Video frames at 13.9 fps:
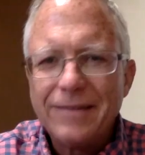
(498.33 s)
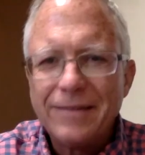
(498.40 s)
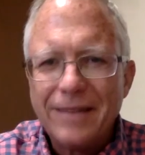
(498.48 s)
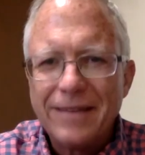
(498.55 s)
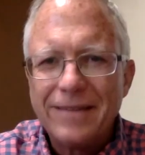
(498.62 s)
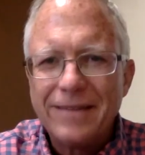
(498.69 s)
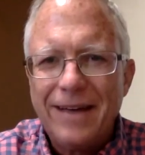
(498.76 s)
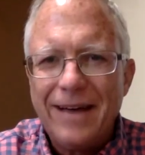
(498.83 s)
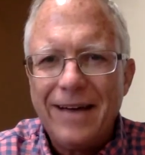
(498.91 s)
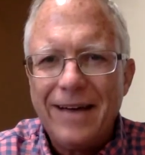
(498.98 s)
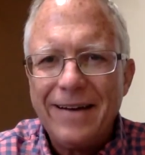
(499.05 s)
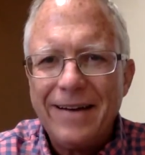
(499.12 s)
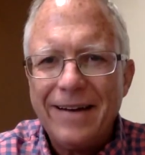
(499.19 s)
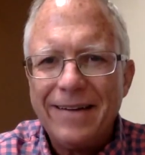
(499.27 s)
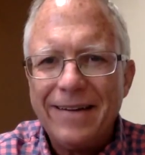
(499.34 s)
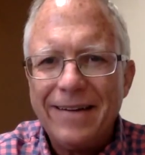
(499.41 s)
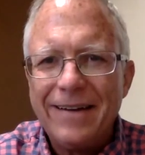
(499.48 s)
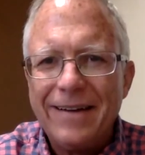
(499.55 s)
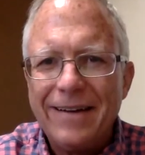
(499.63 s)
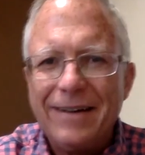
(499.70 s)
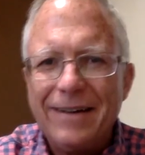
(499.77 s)
a lot, and
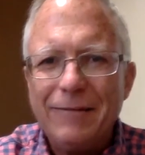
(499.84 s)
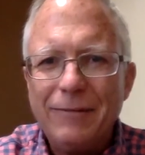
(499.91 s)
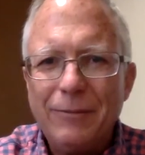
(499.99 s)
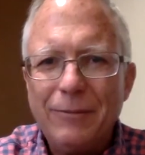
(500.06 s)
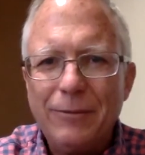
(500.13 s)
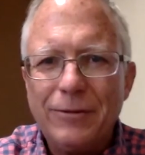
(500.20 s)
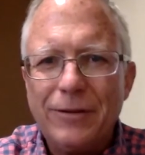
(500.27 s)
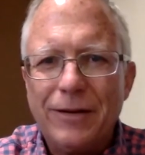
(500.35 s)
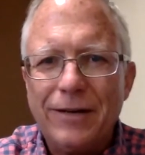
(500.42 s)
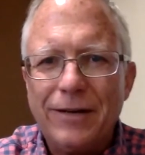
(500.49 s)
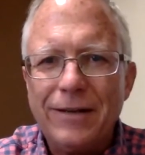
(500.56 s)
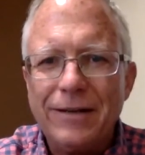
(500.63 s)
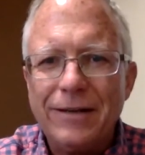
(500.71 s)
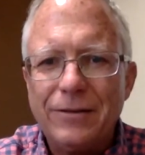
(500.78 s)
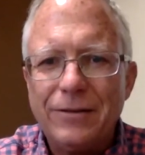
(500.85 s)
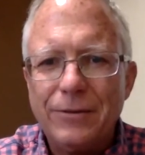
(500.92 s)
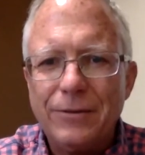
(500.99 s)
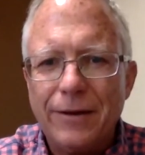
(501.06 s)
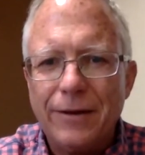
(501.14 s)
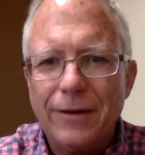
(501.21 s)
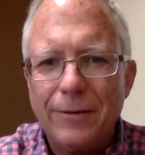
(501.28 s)
we'll talk to you again soon,
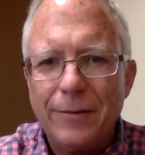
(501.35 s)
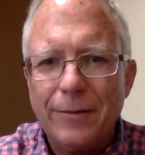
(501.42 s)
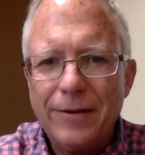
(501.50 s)
I hope.